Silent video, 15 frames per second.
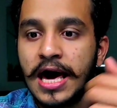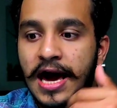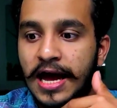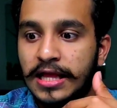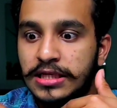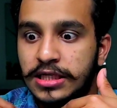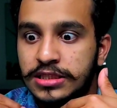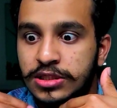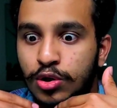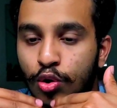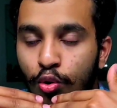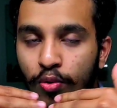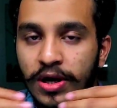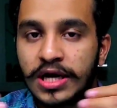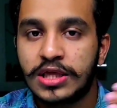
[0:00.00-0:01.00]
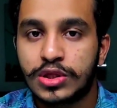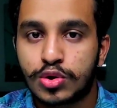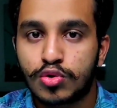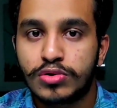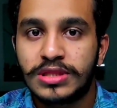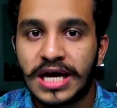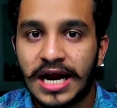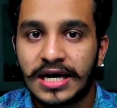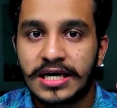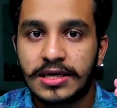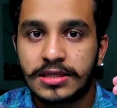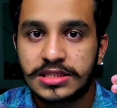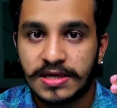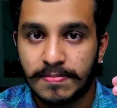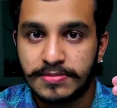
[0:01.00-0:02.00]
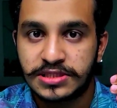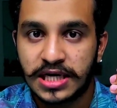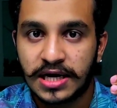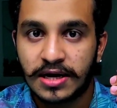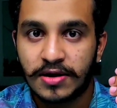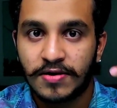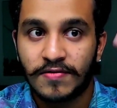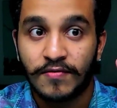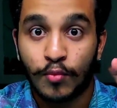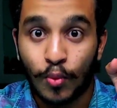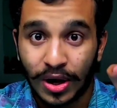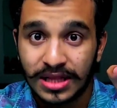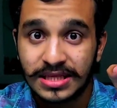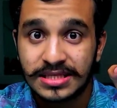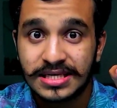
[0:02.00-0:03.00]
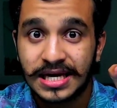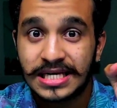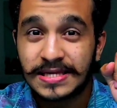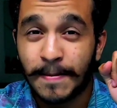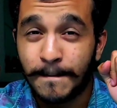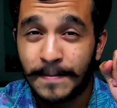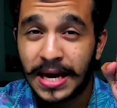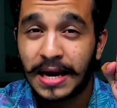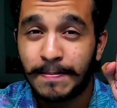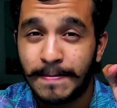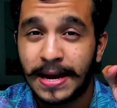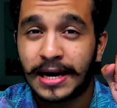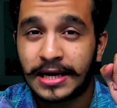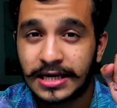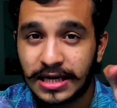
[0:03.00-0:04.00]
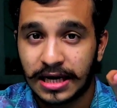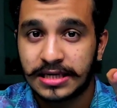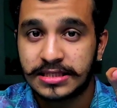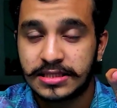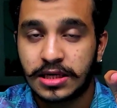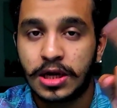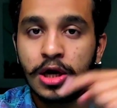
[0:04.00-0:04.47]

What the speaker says: and just going through that subject once is a big task.